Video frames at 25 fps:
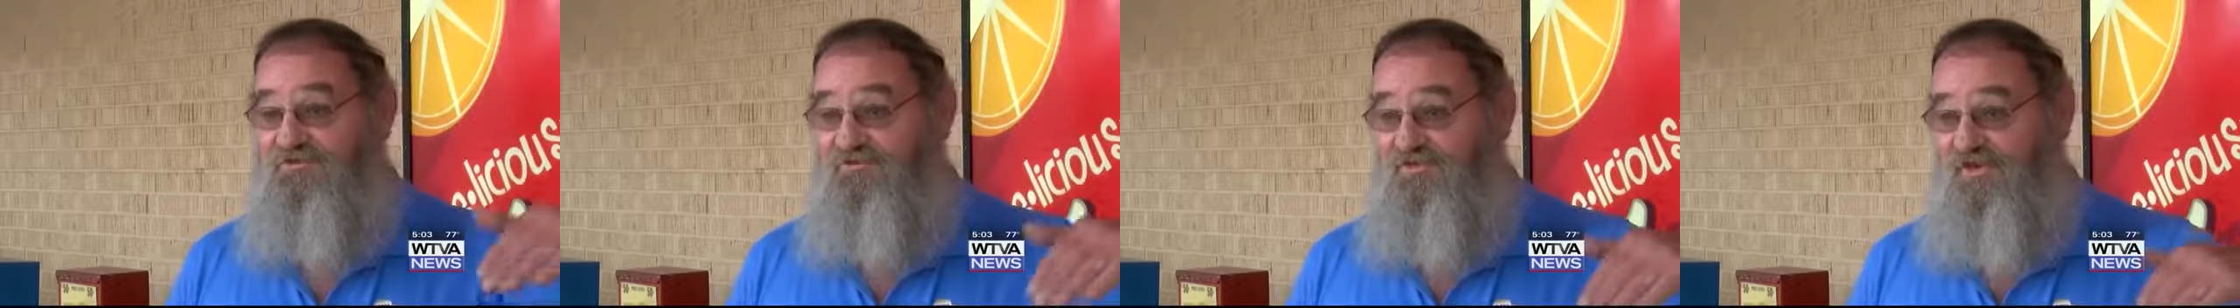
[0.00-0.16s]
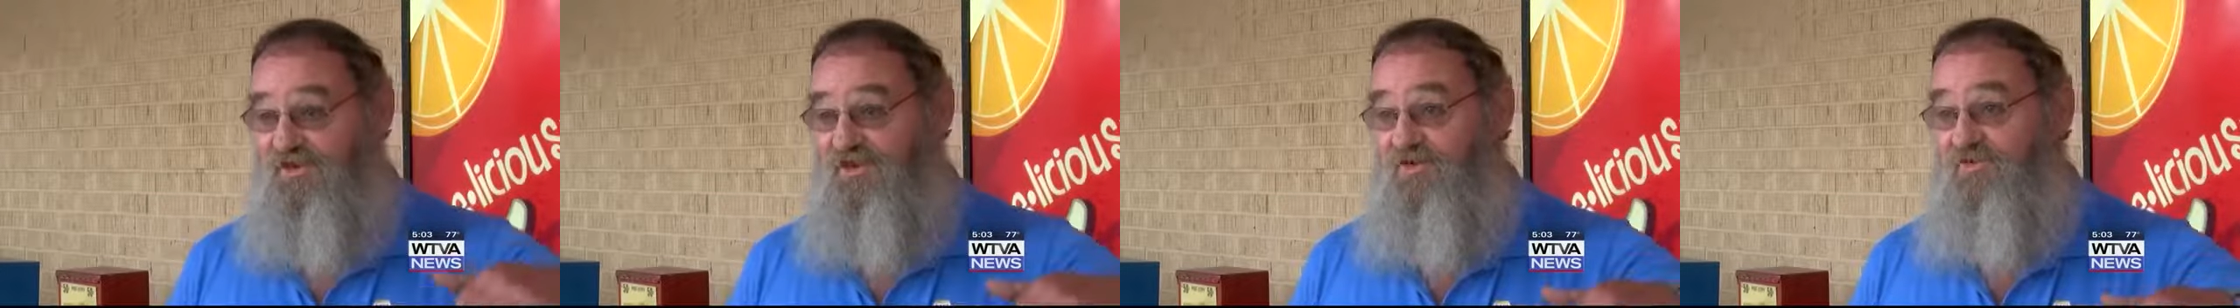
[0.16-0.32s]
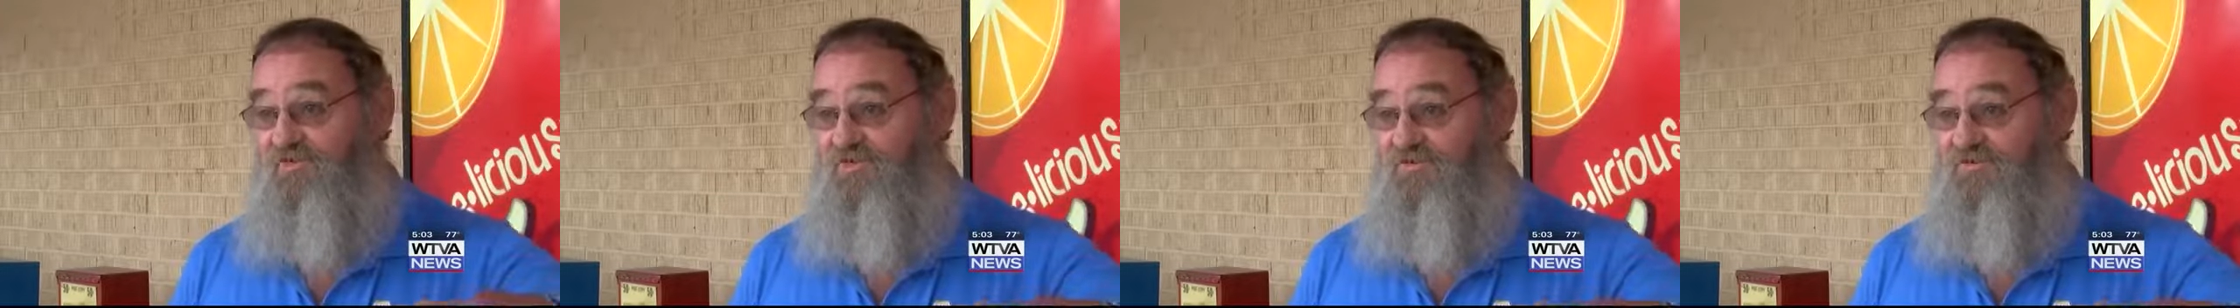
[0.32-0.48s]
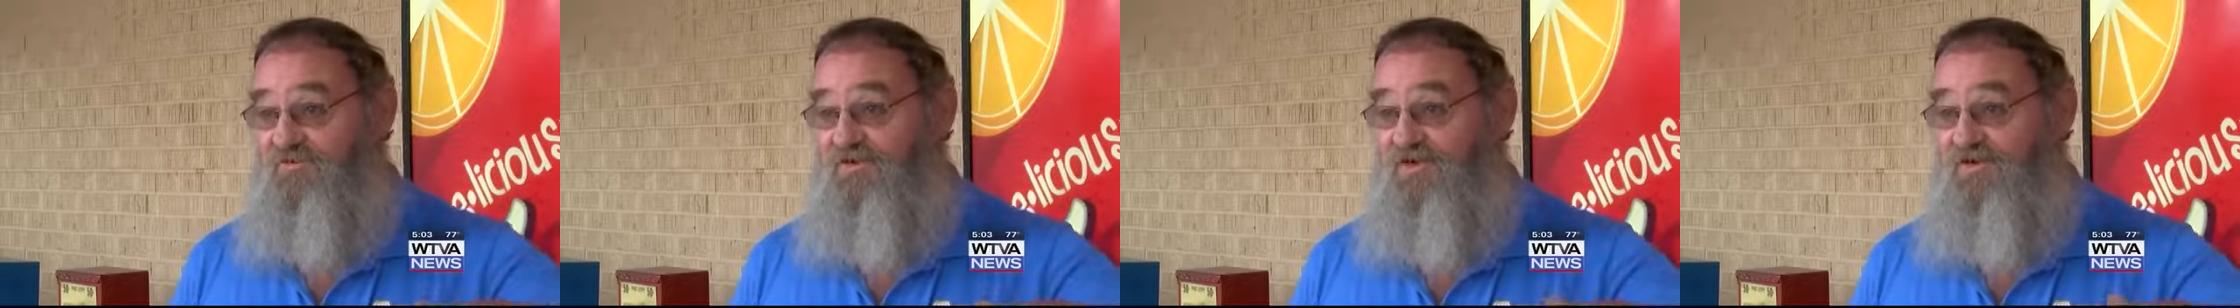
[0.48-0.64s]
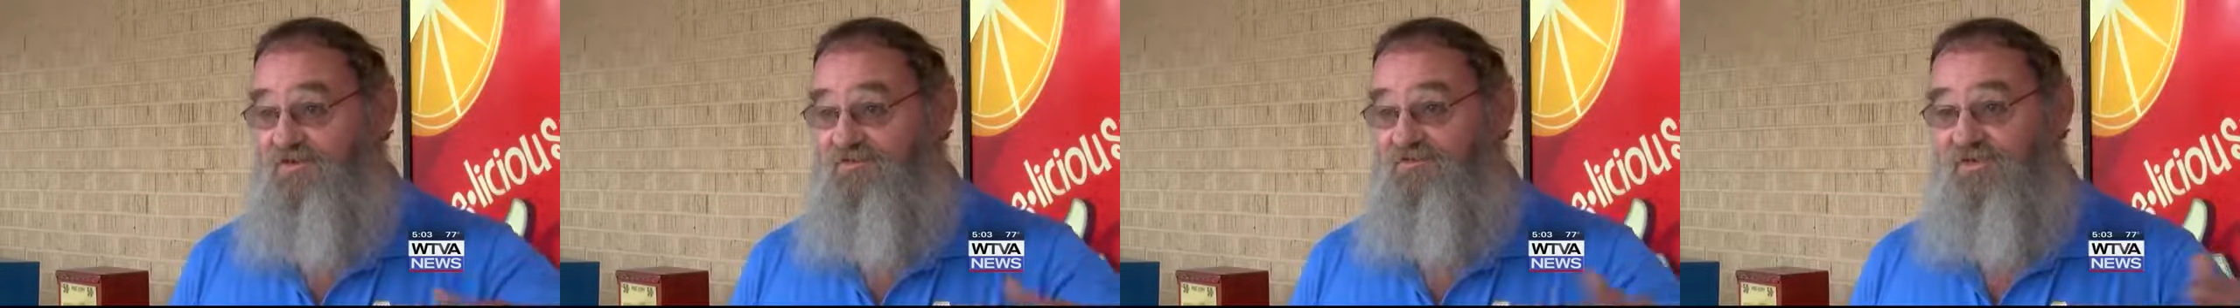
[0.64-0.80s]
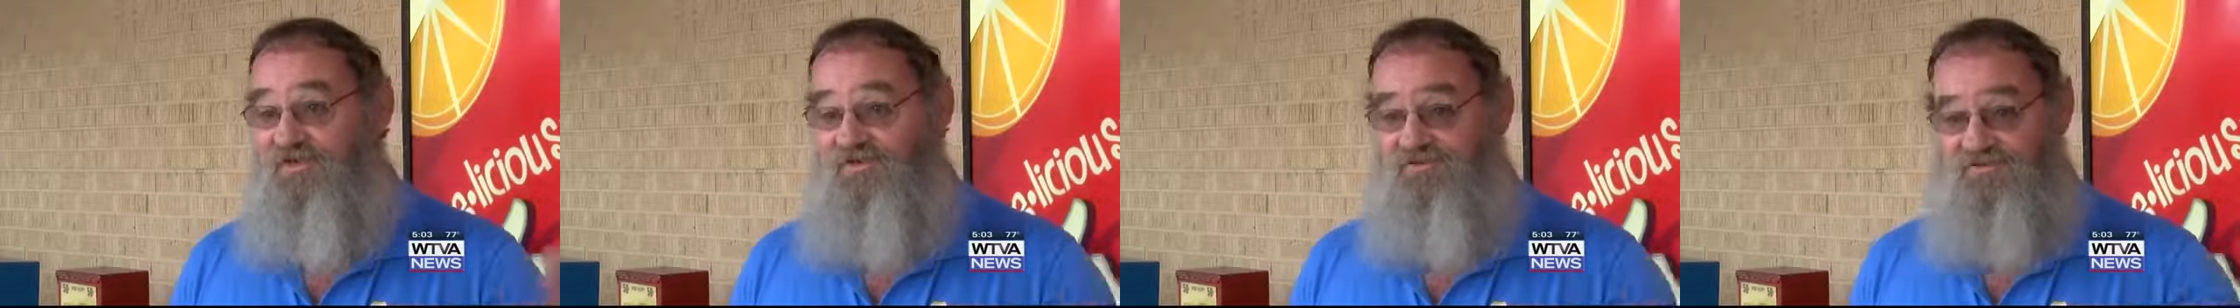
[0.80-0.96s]
get on the bus,
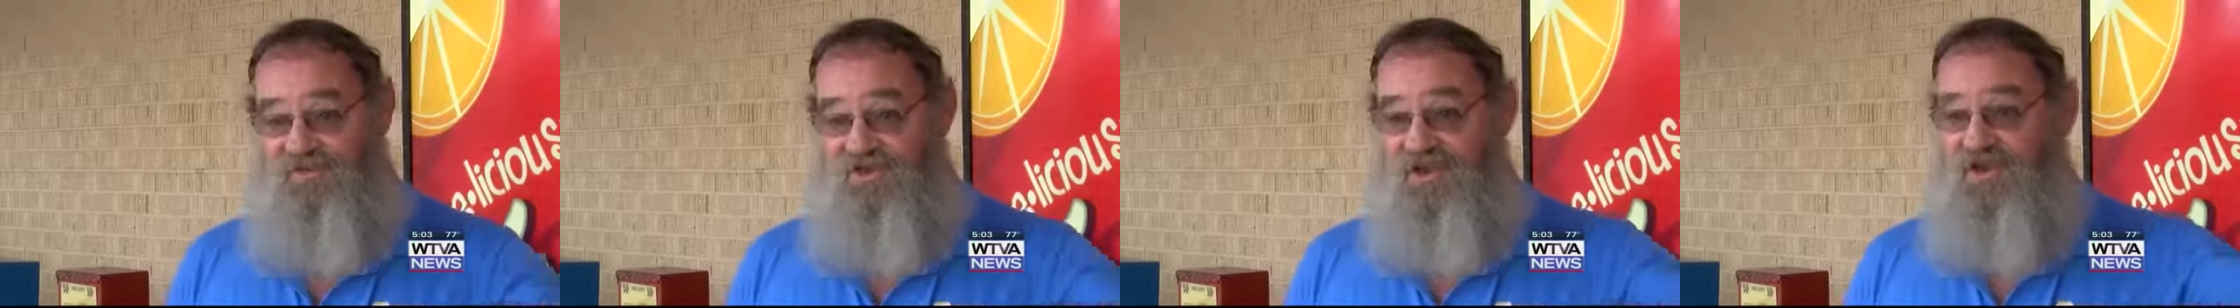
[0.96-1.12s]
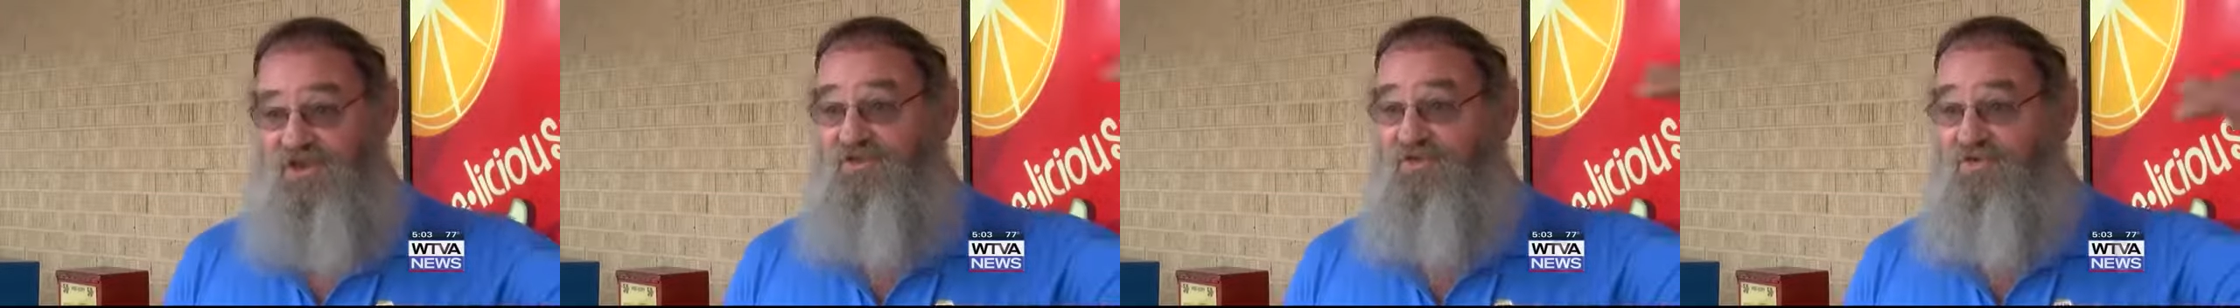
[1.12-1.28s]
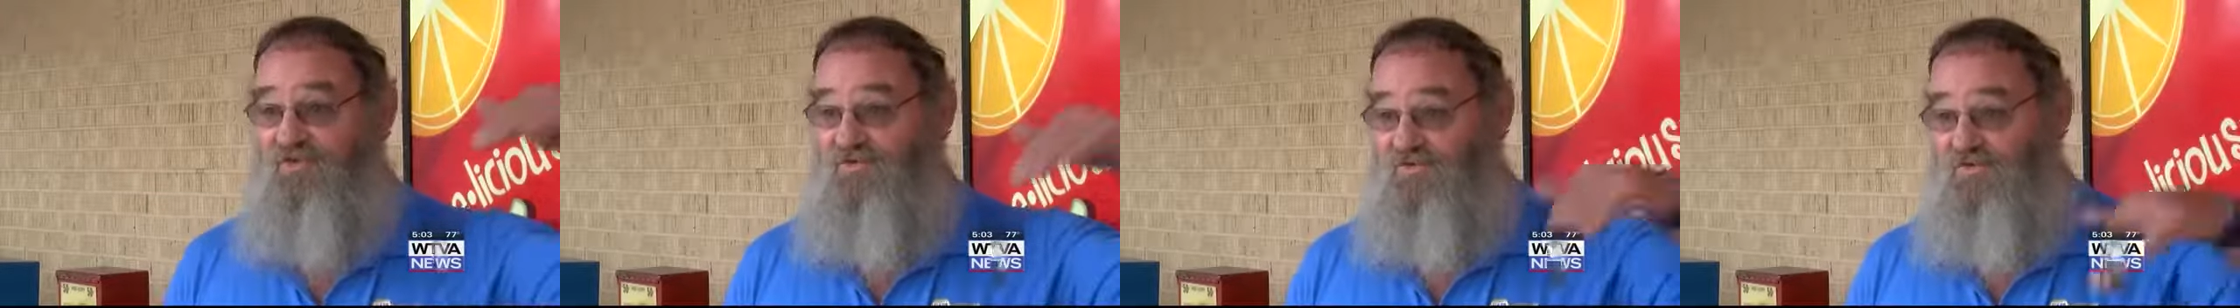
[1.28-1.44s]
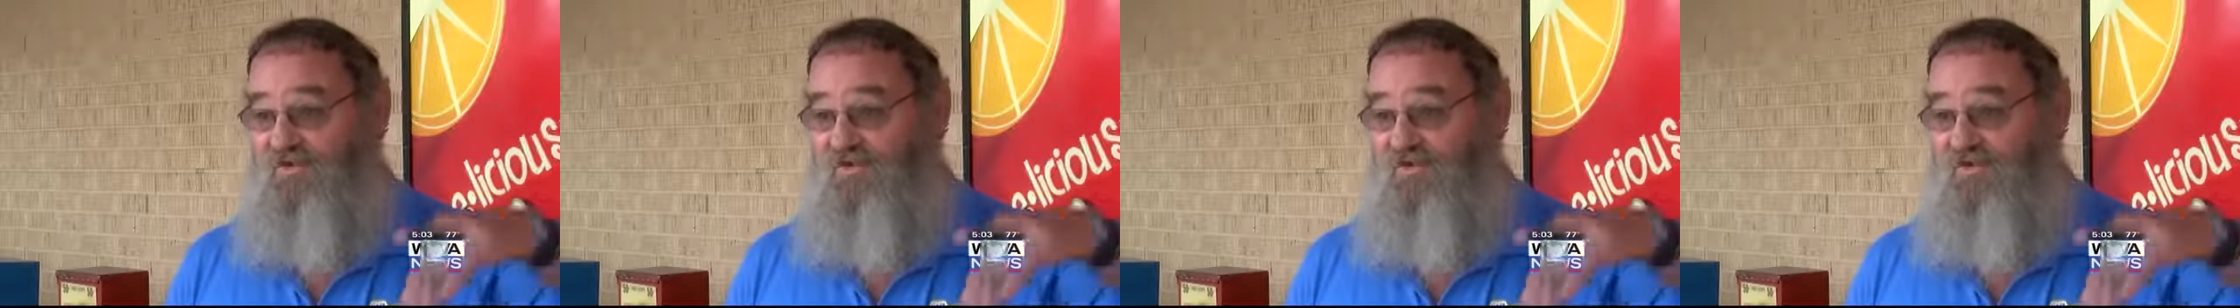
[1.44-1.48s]
it's a hill,